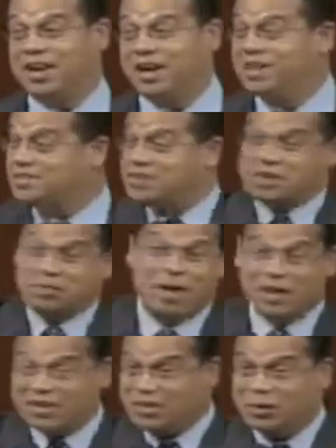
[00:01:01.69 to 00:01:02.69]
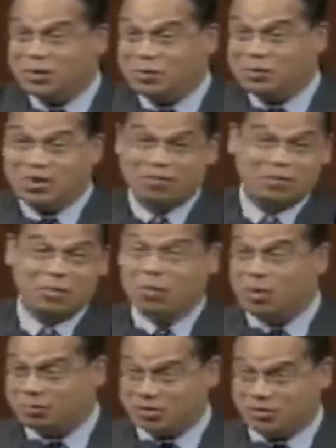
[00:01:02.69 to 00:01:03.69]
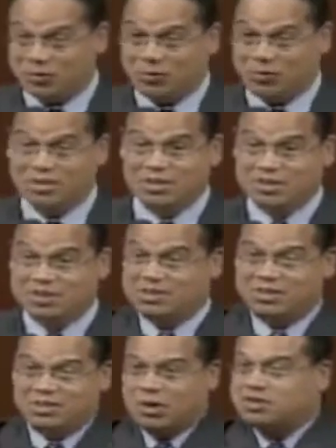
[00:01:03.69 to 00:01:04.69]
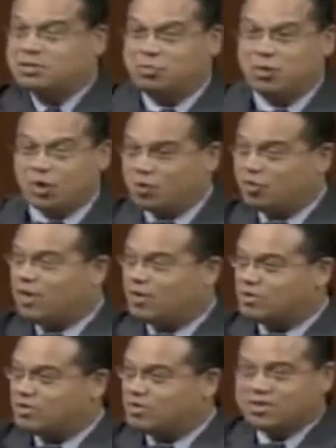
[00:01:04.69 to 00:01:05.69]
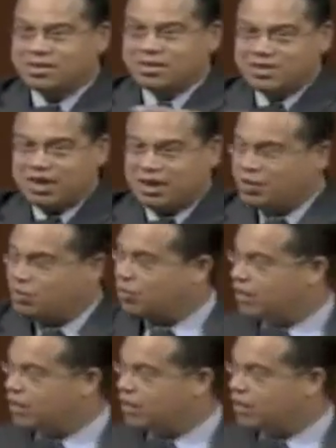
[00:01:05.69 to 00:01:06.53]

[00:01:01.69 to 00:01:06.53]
ask anybody to yield whenever you want them to. We'll just toss the ball around kind of quick.